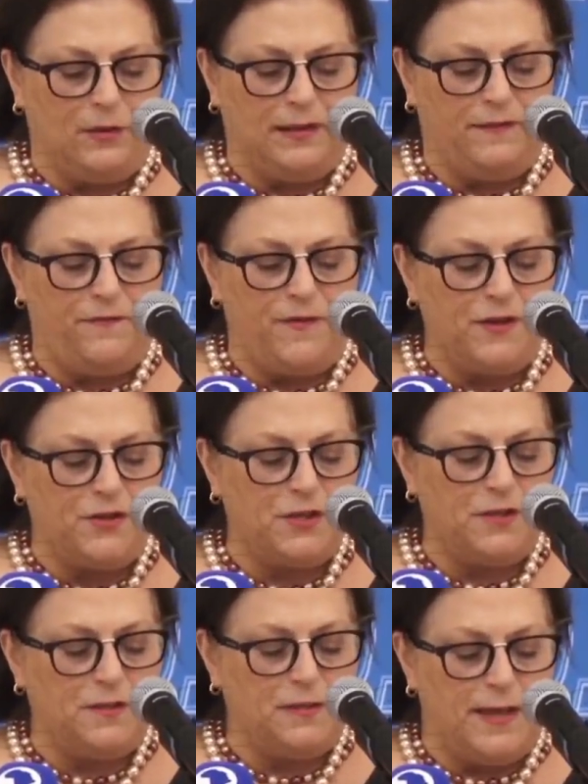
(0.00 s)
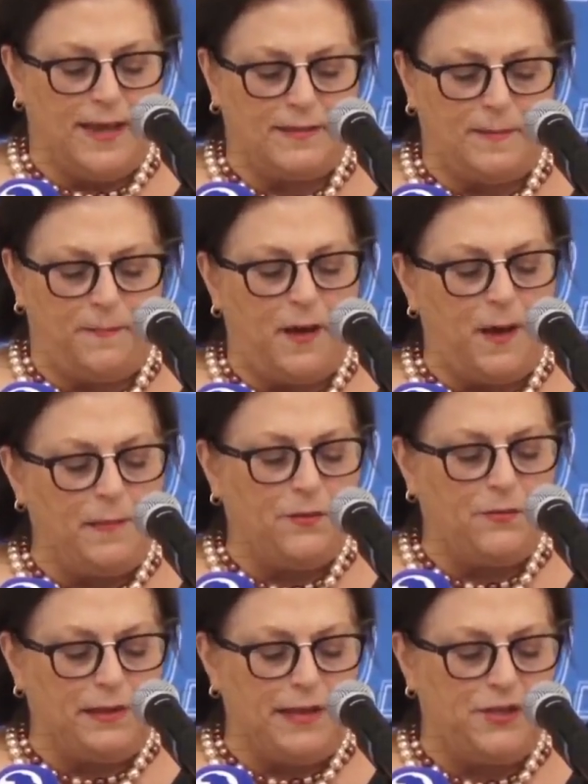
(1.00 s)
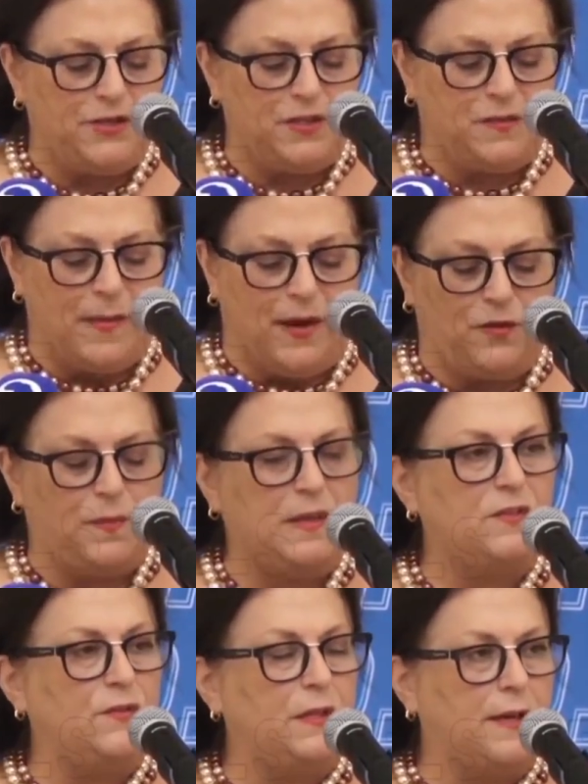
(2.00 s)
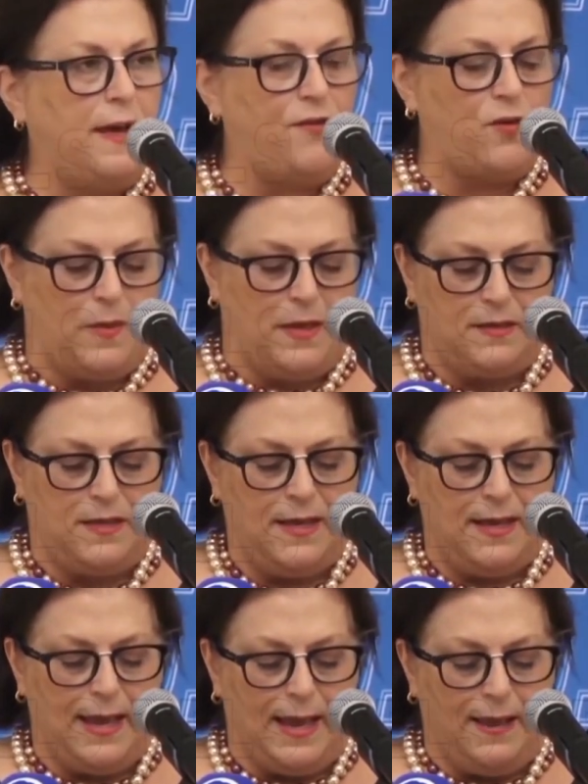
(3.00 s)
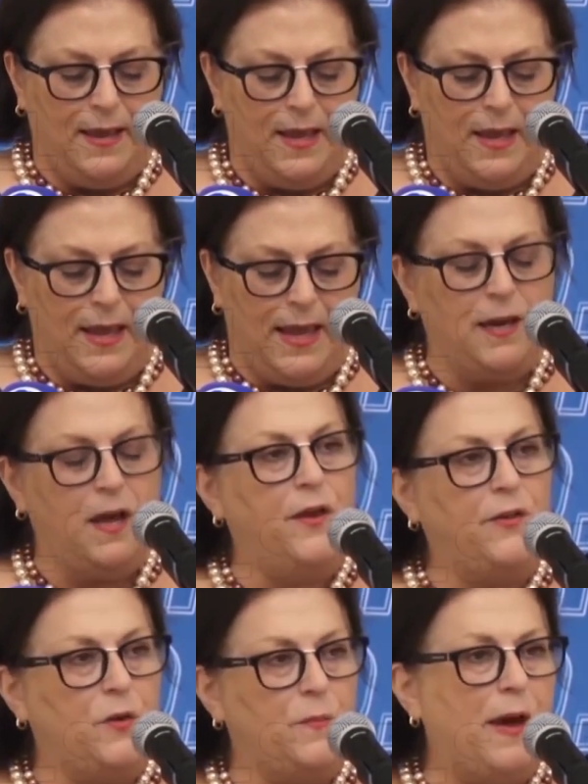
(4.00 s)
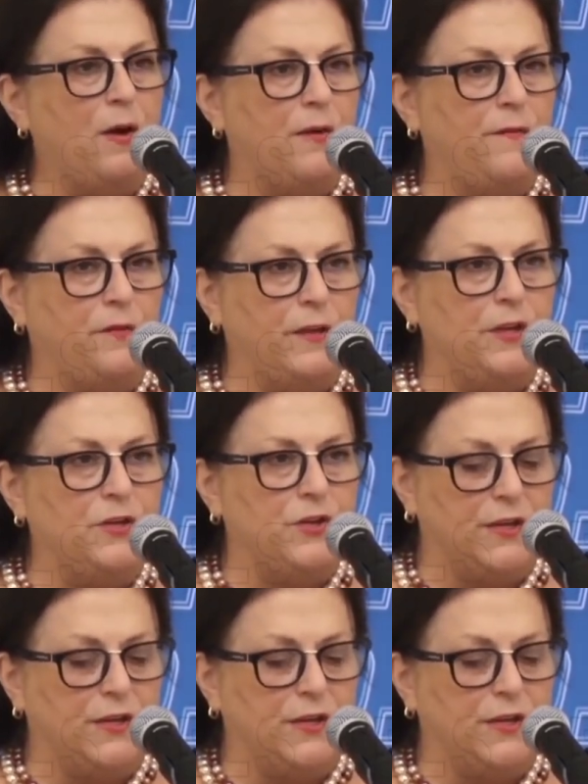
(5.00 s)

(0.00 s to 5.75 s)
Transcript: outlet functions as a public relations mouthpiece for the government and other powerful